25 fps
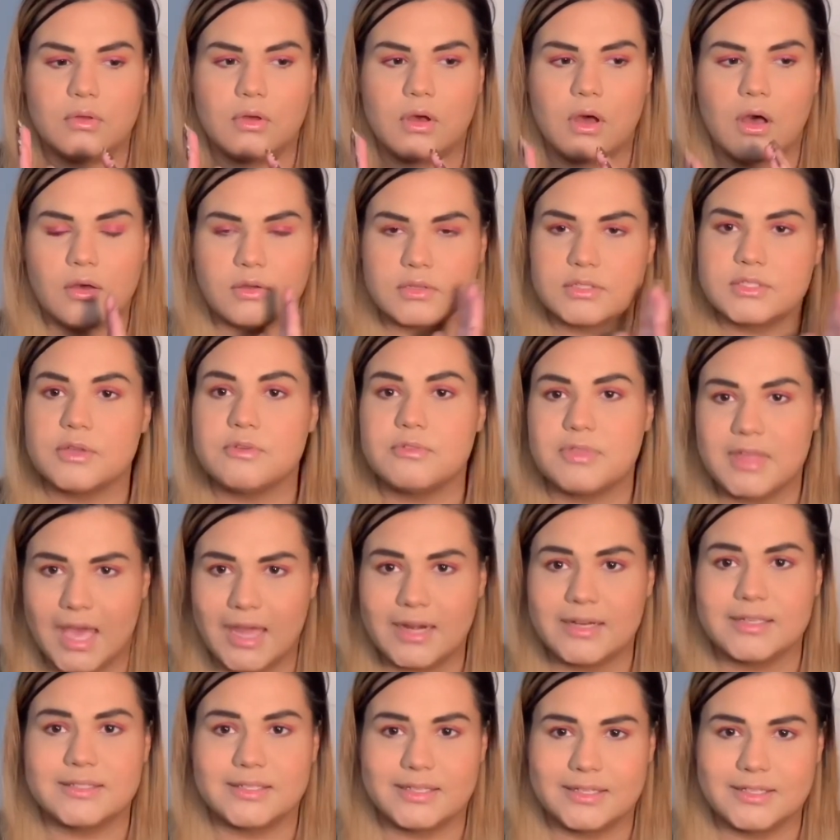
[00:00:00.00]
Also,
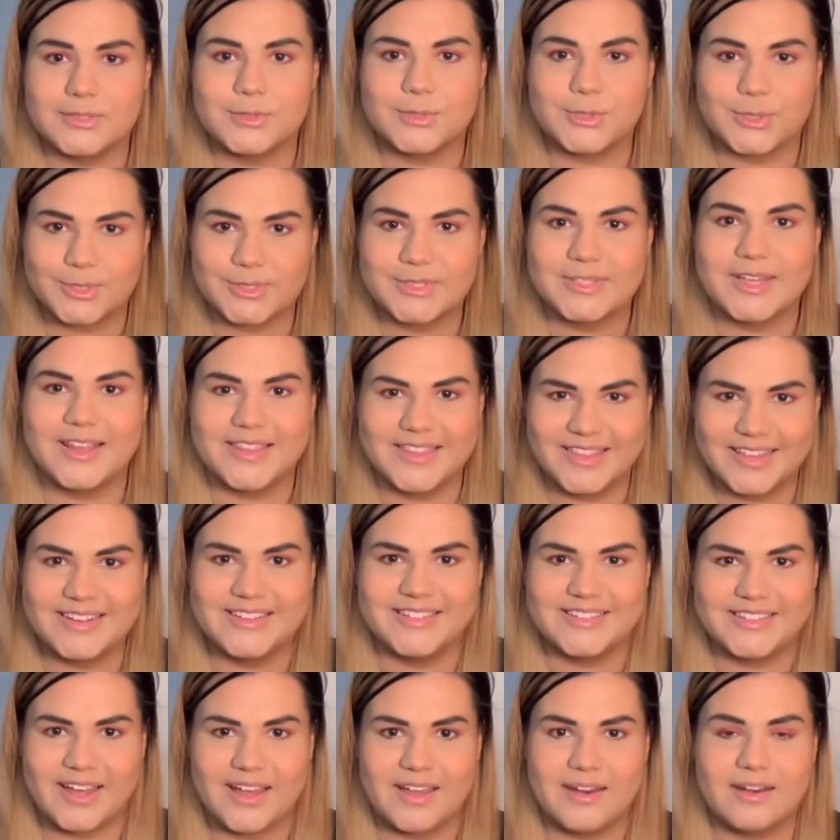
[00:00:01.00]
that is easier said than
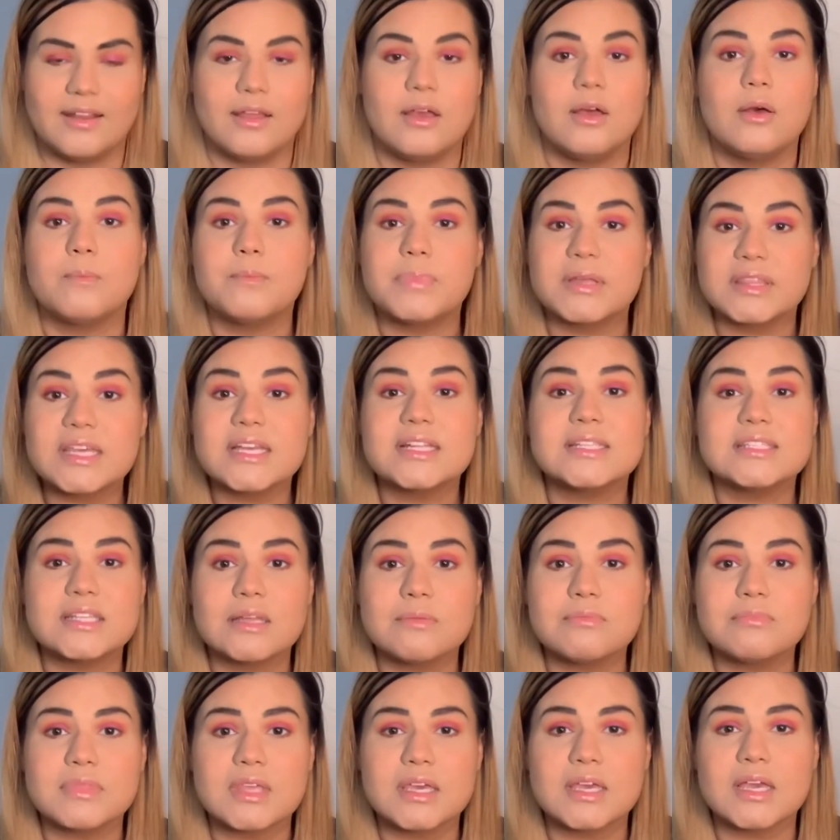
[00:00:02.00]
done. But that's
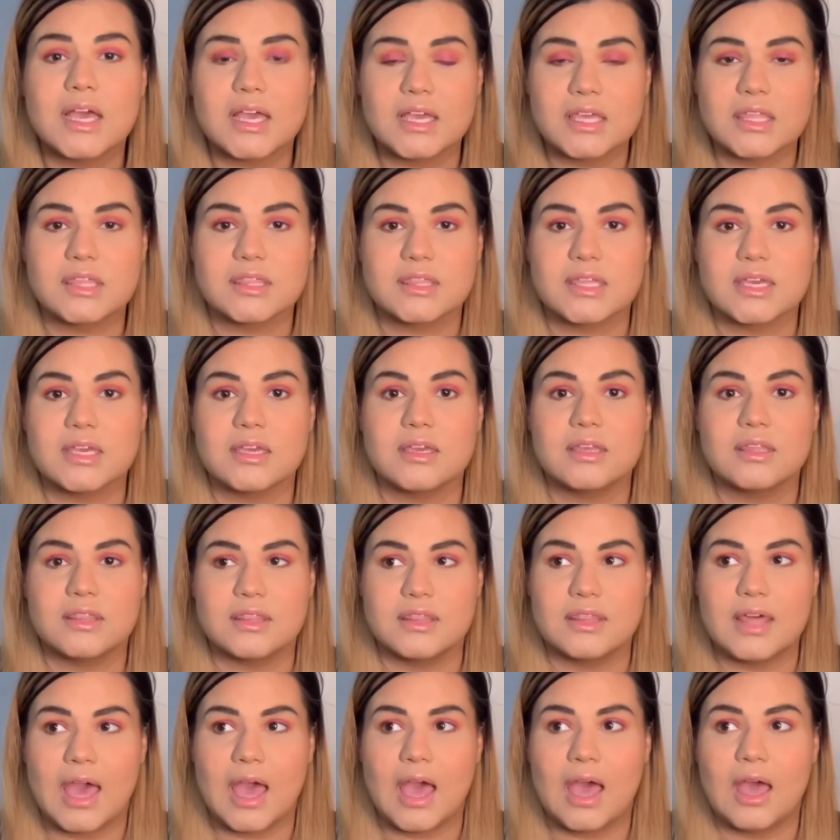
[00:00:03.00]
something I think
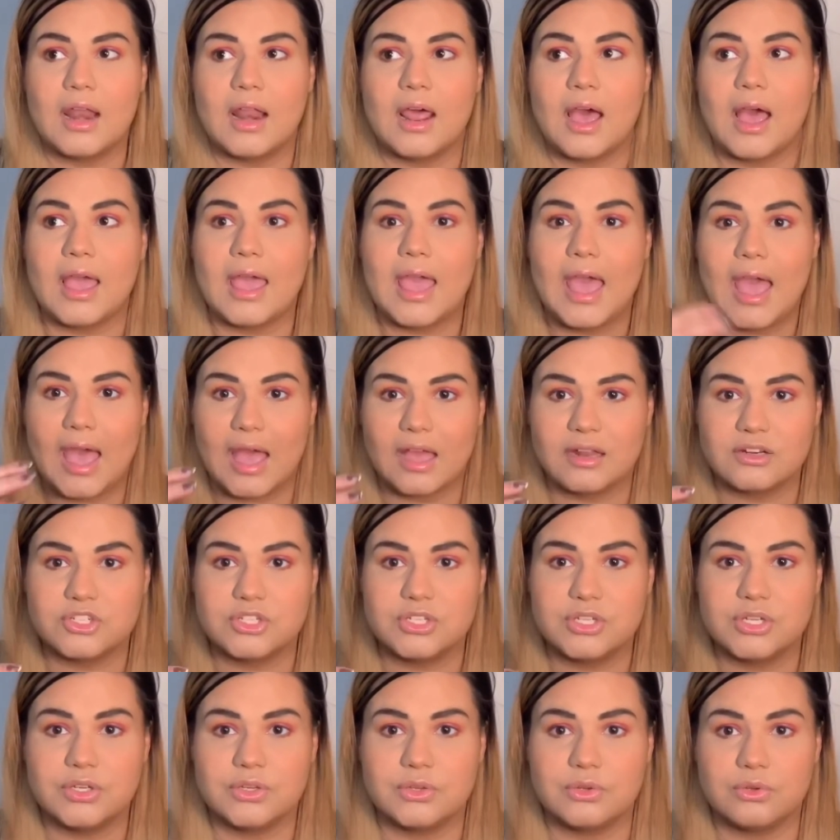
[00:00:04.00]
that I had
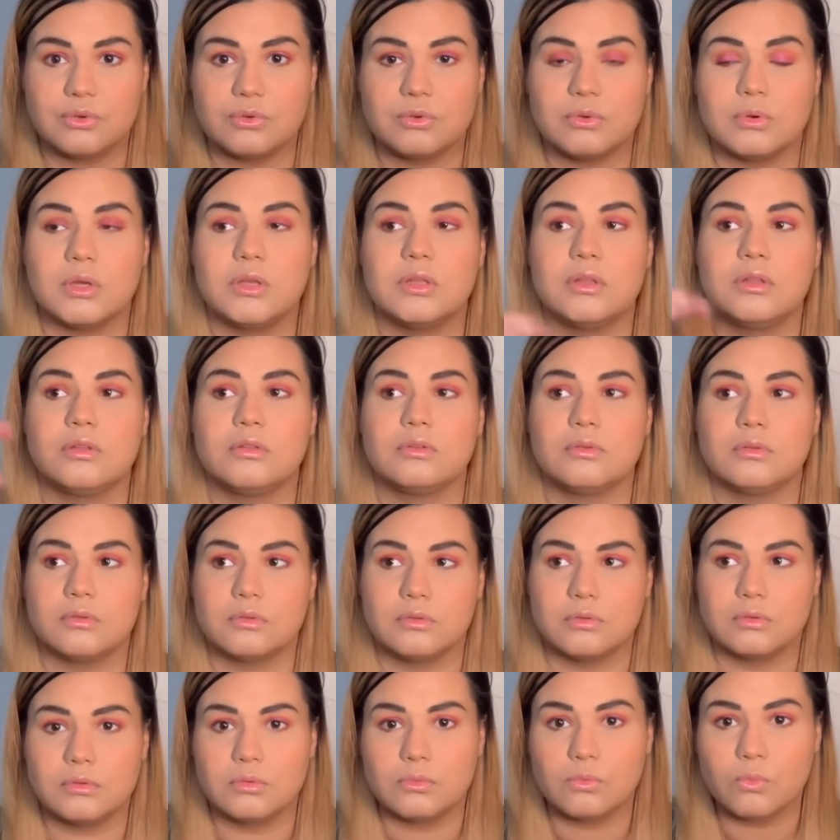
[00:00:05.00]
to
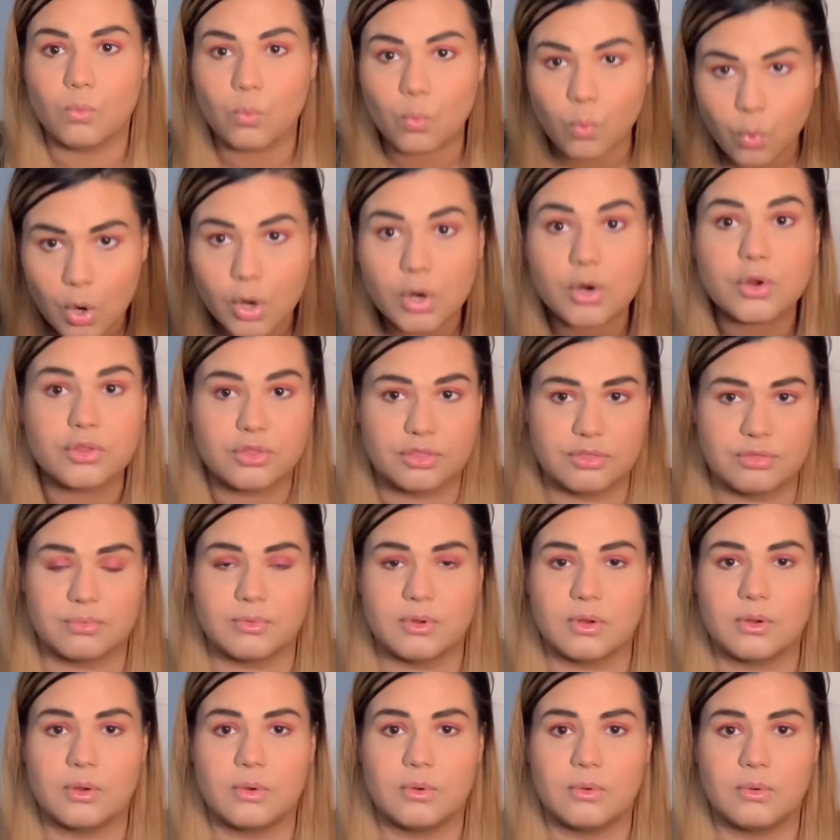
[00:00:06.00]
work
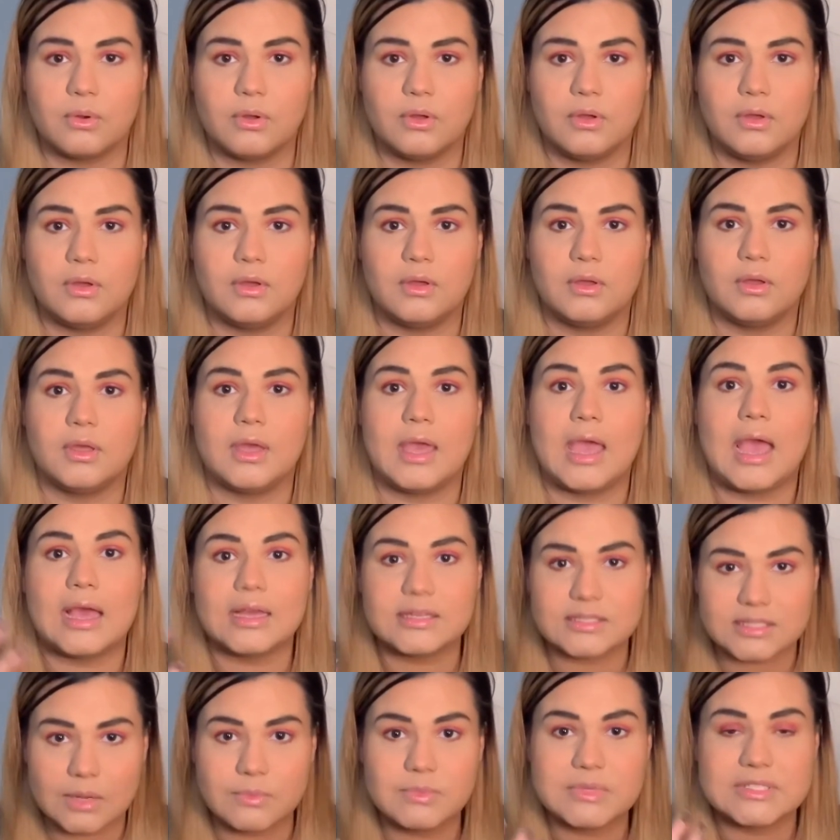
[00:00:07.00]
through
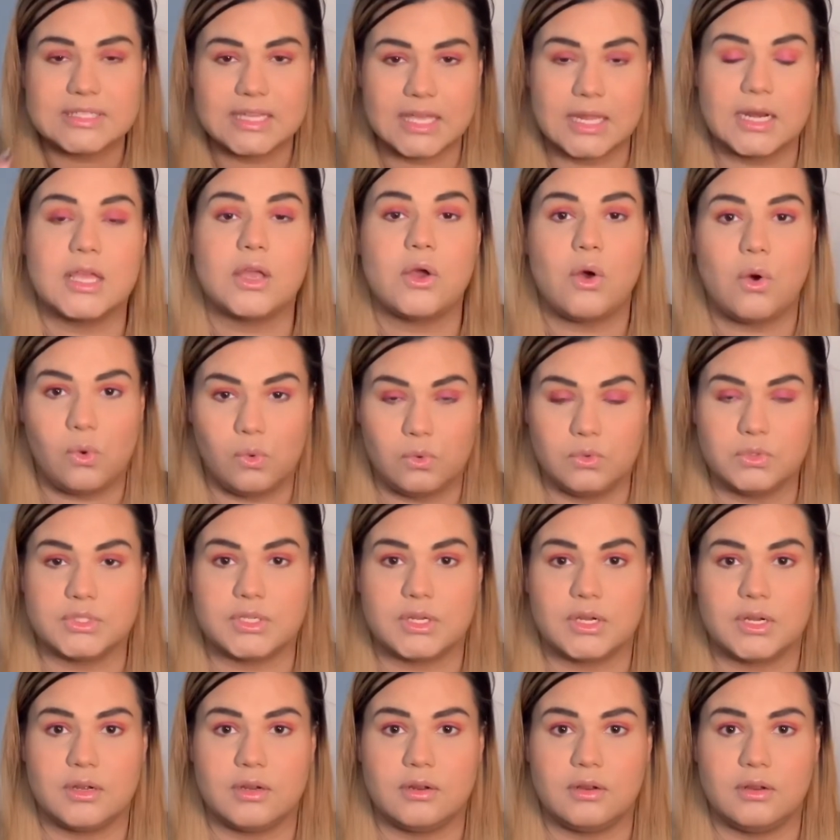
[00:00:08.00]
as I was getting
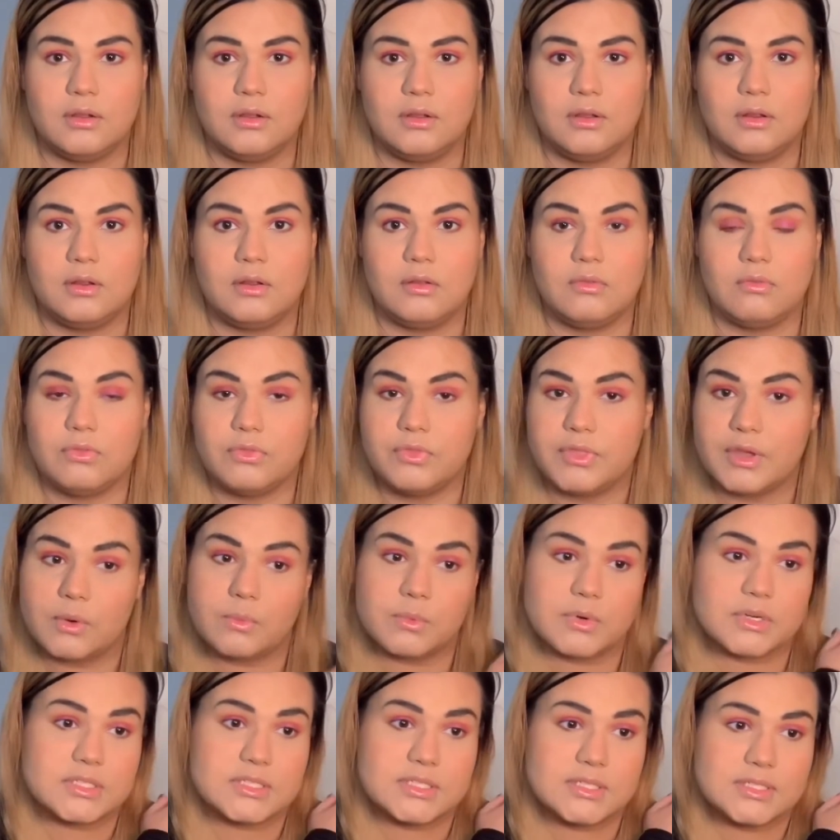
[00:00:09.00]
older. There
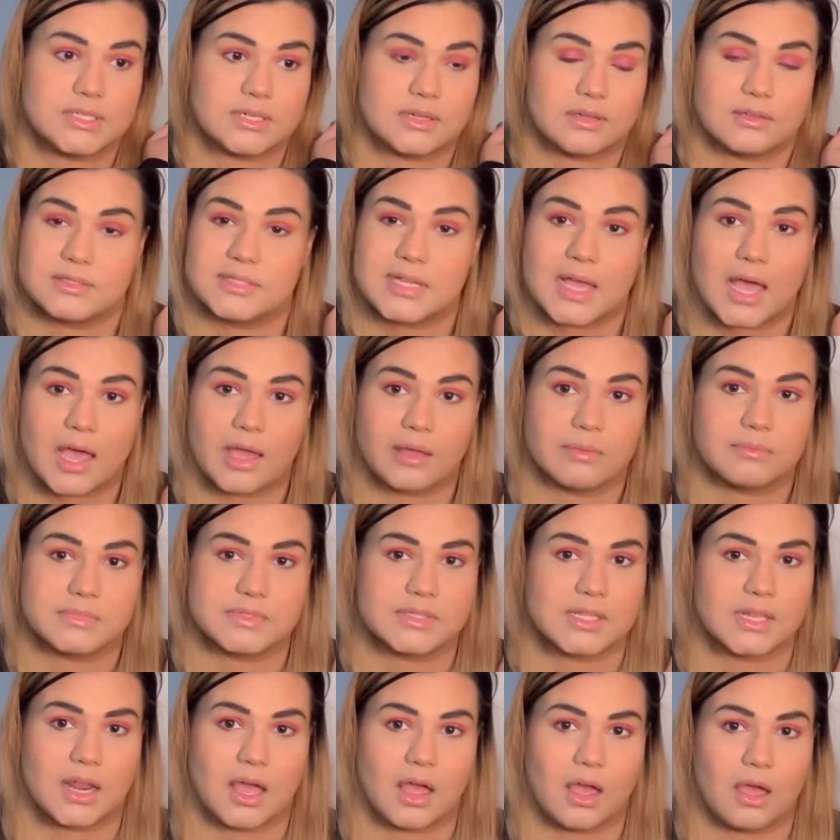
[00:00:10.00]
were still times
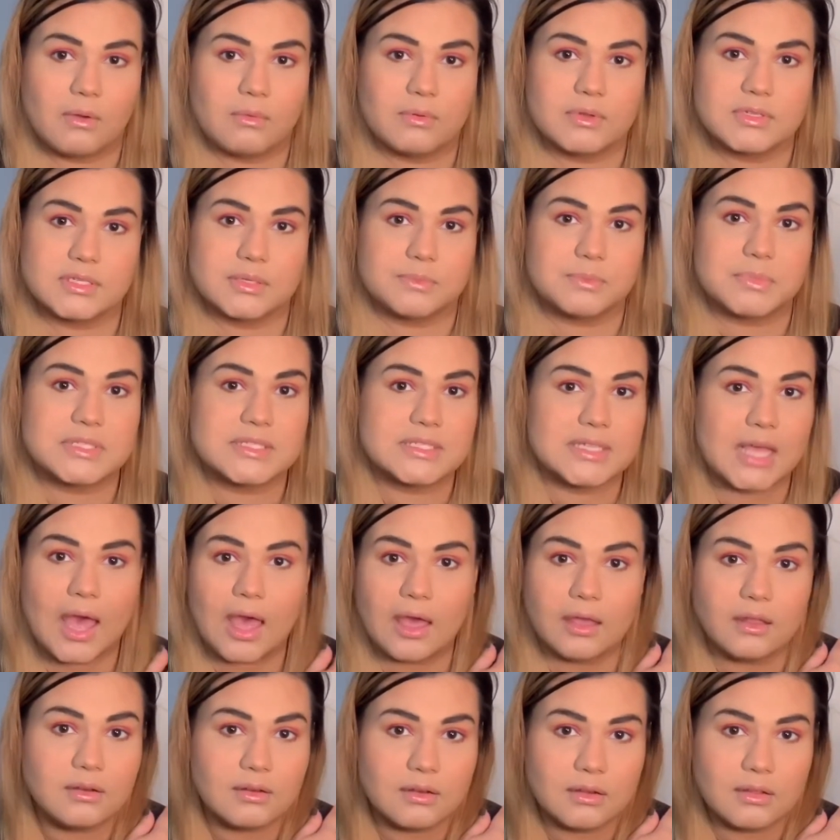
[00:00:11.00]
that I was
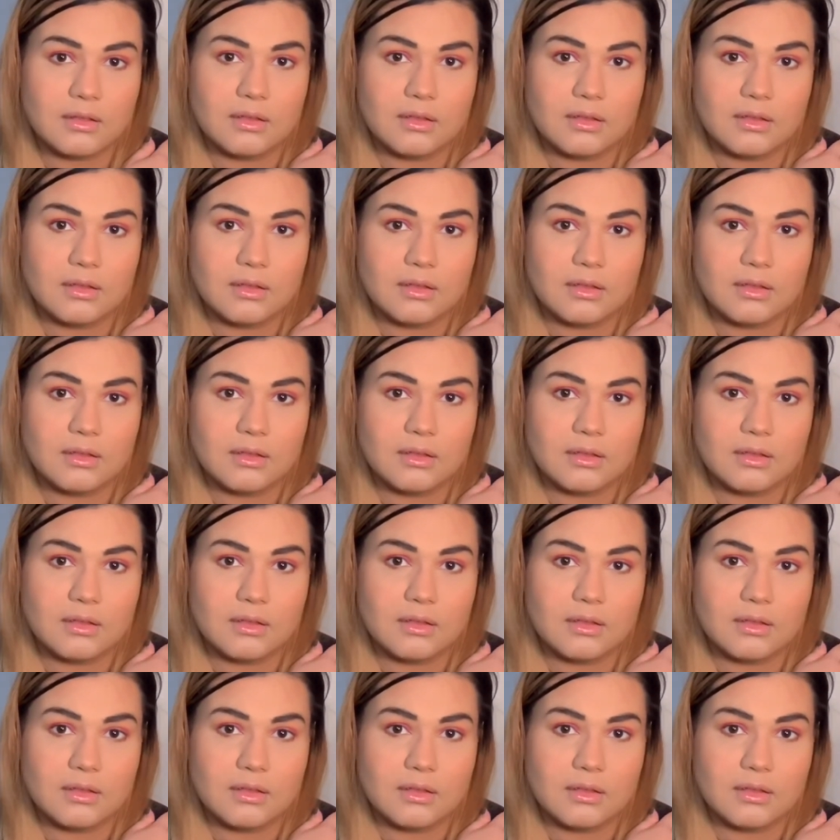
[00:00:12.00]
upset